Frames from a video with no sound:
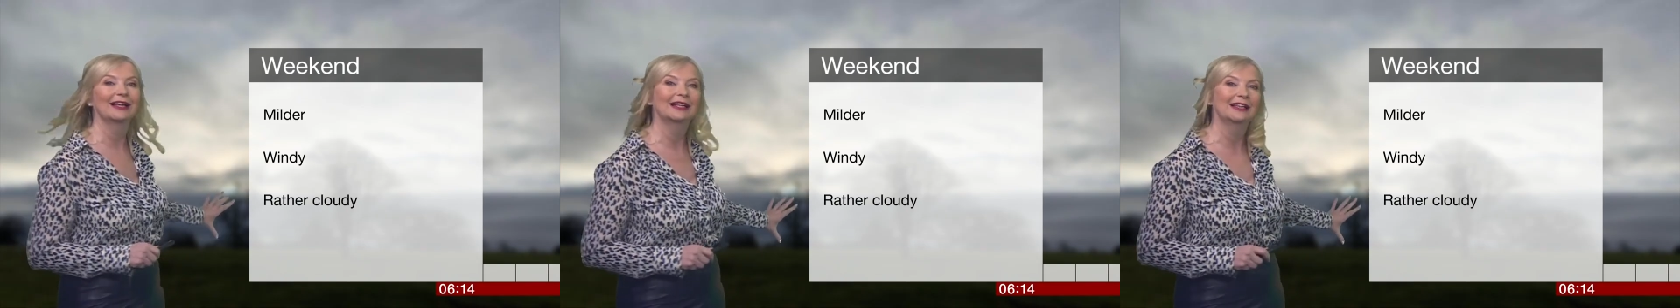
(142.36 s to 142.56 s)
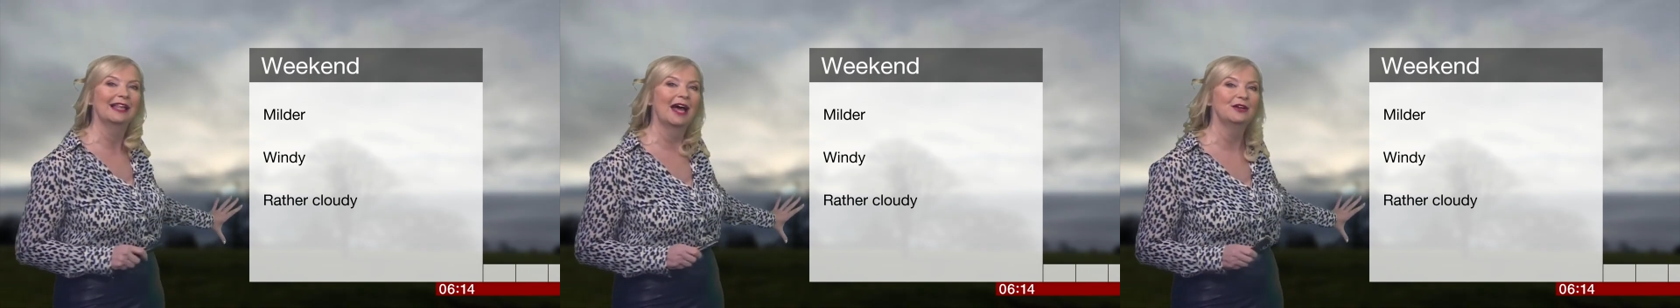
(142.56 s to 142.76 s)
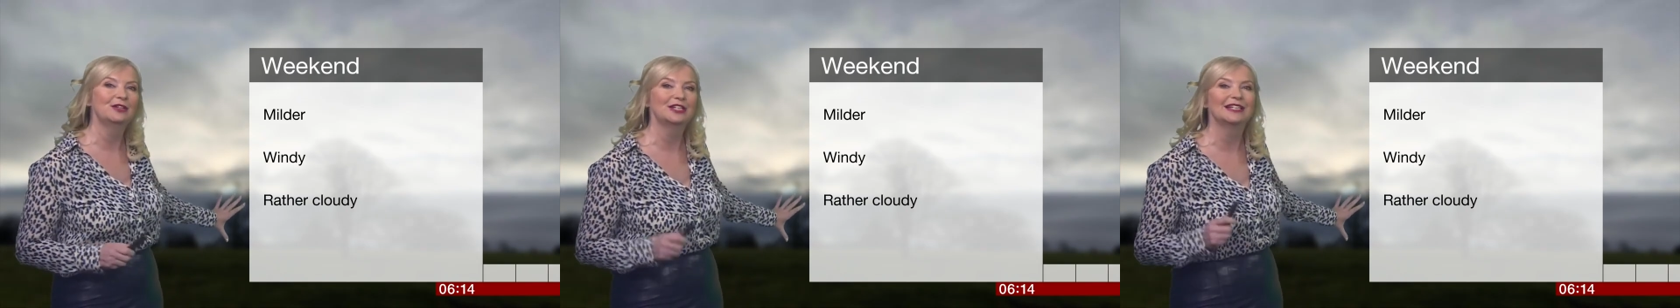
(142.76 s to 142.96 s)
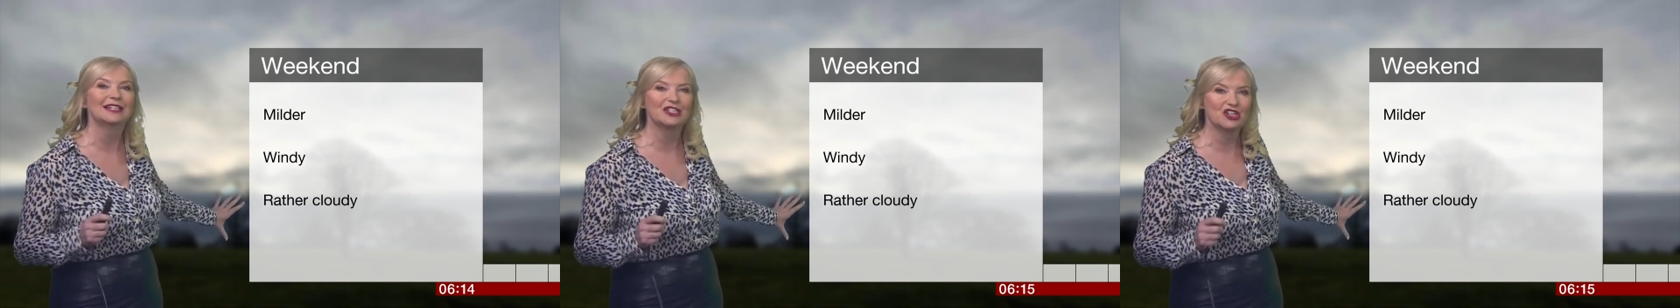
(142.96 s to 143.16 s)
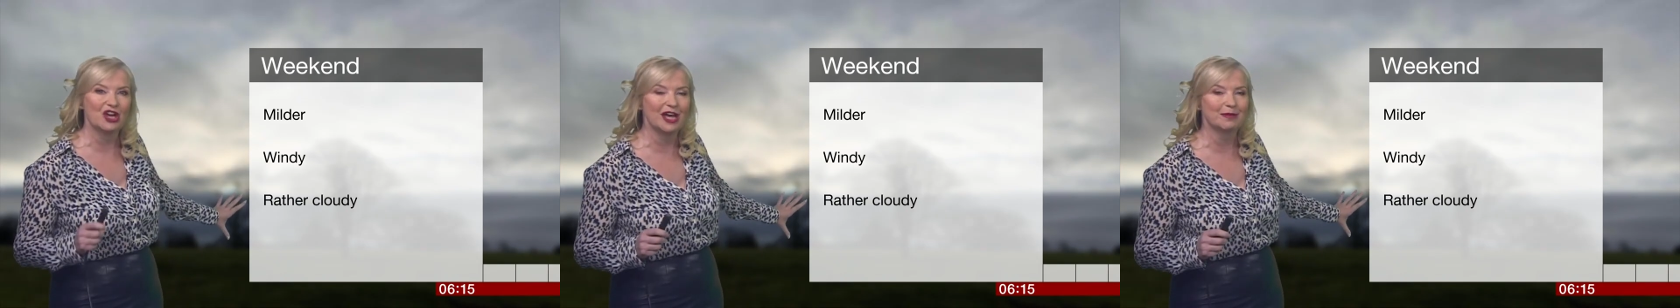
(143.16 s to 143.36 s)
and cloudy, and
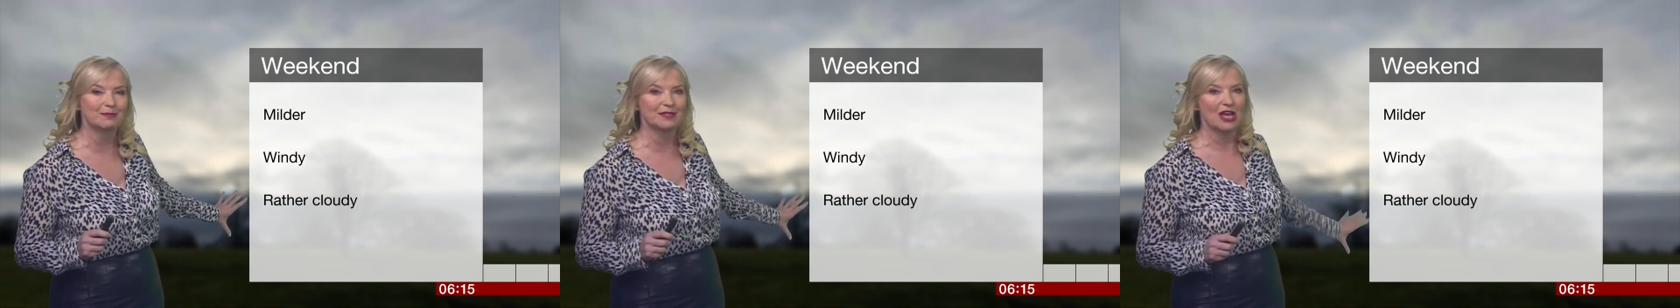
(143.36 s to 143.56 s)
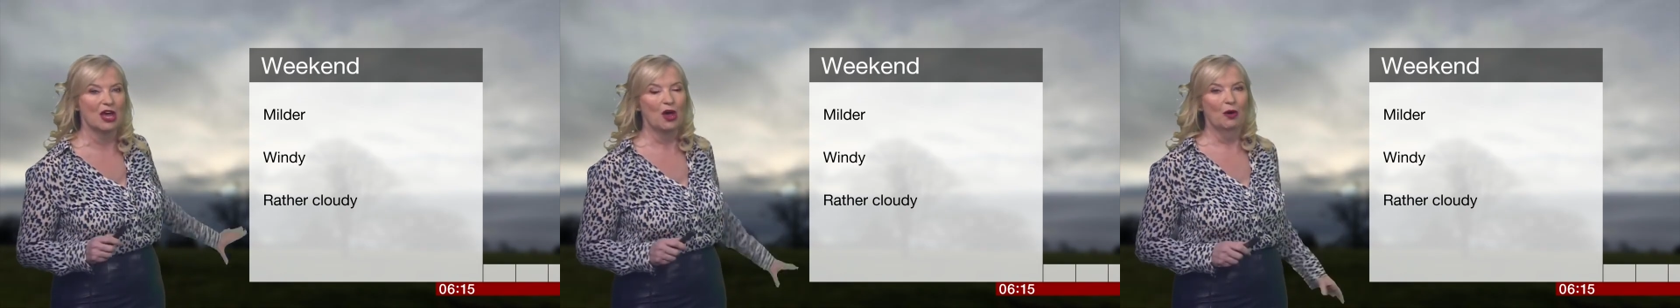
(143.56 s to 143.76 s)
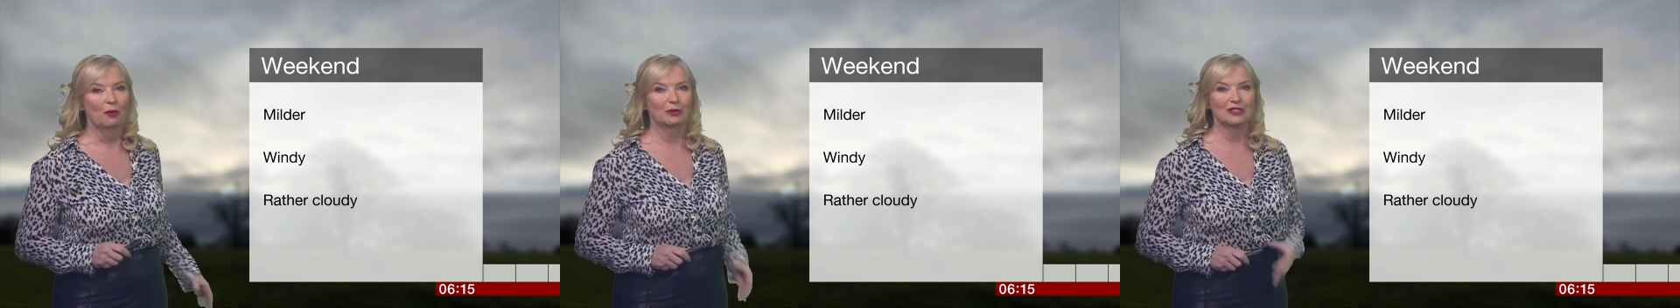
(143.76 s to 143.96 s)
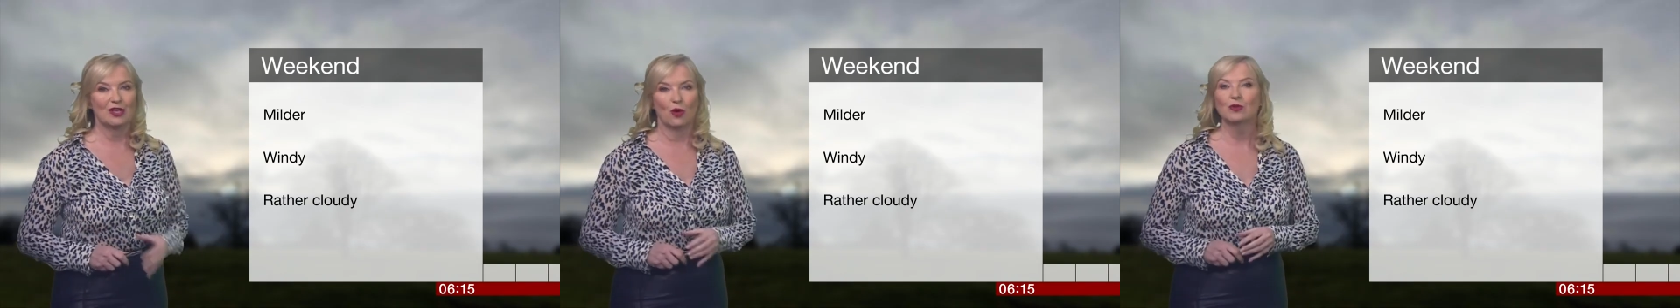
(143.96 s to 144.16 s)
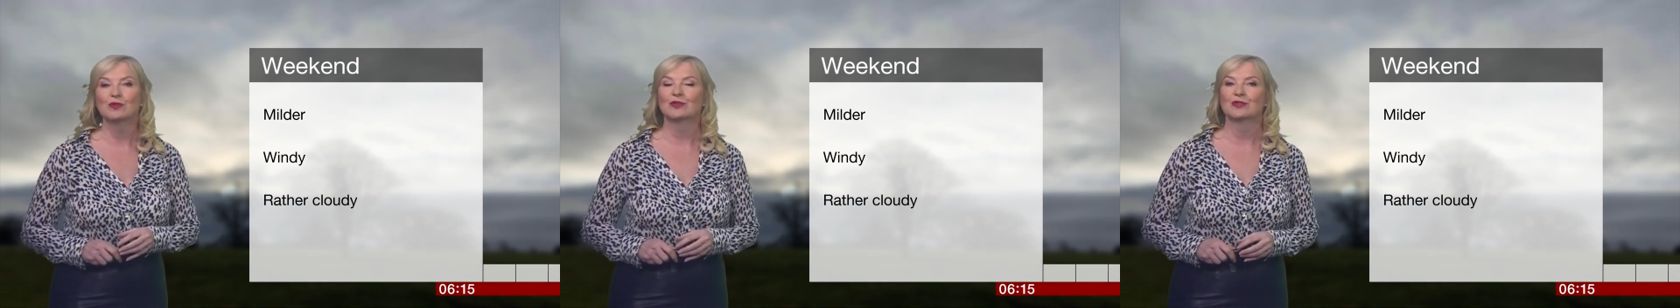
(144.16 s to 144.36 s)
at times we'll
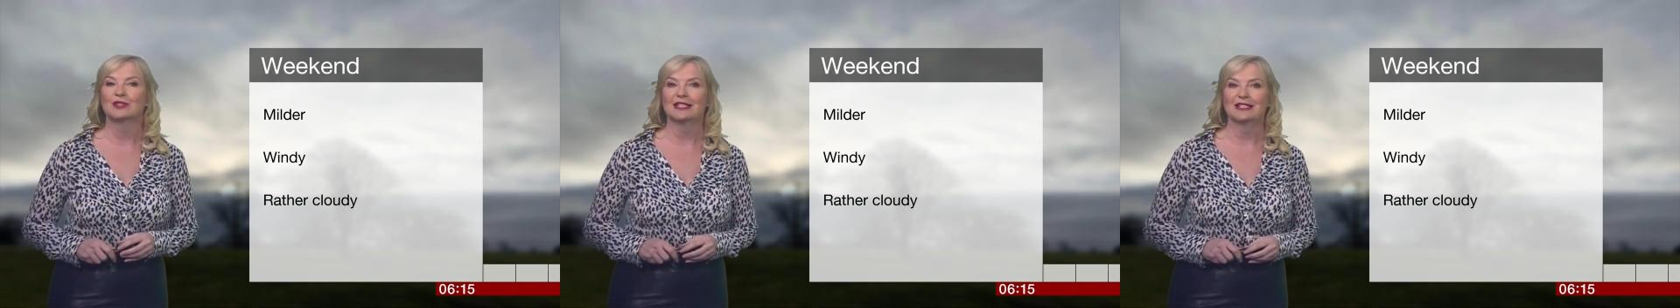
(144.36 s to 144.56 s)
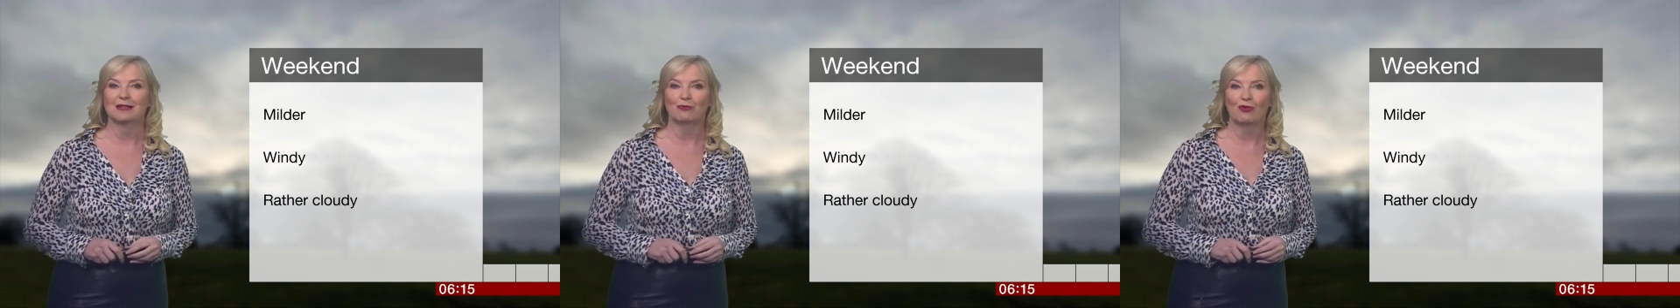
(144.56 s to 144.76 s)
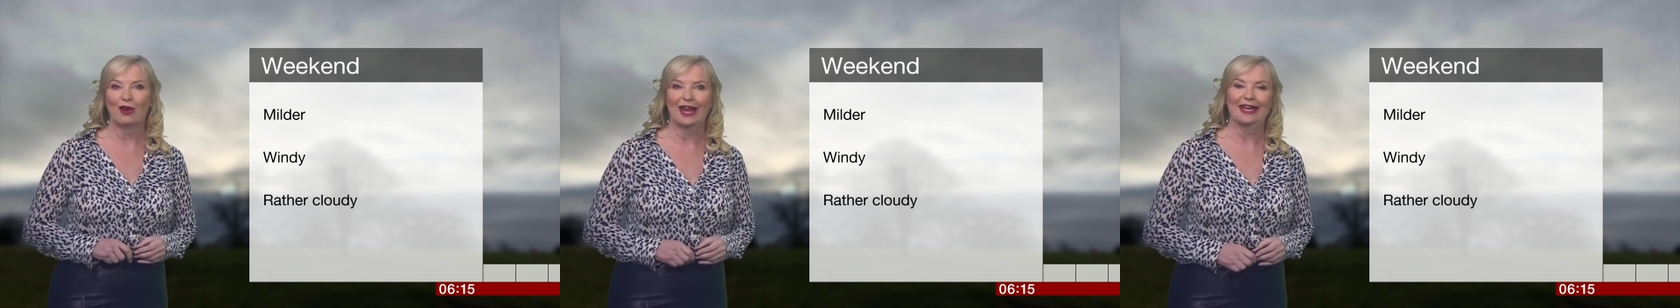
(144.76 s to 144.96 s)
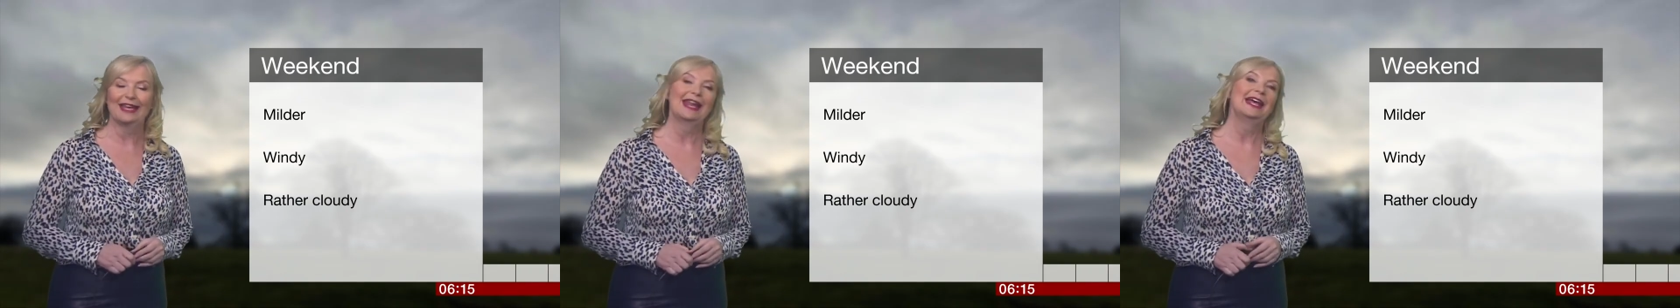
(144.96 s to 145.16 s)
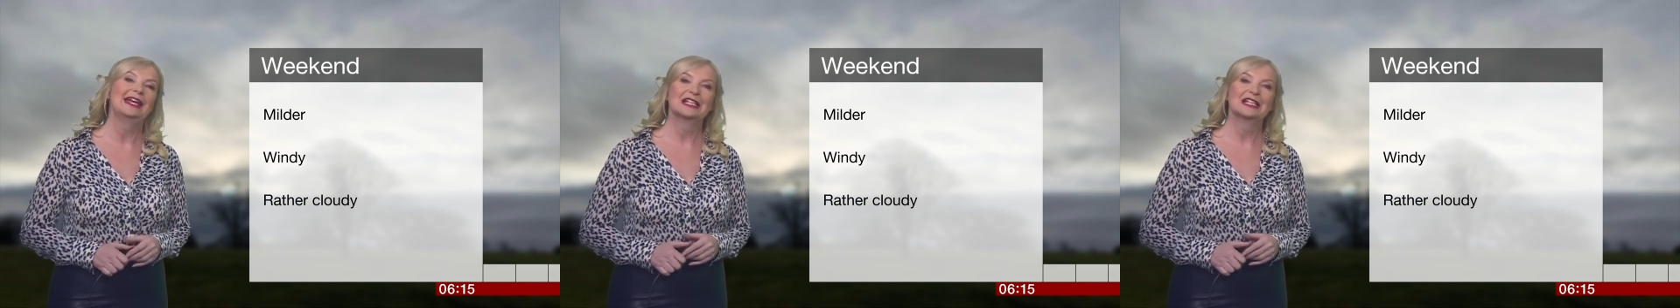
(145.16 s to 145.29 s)
also see some rain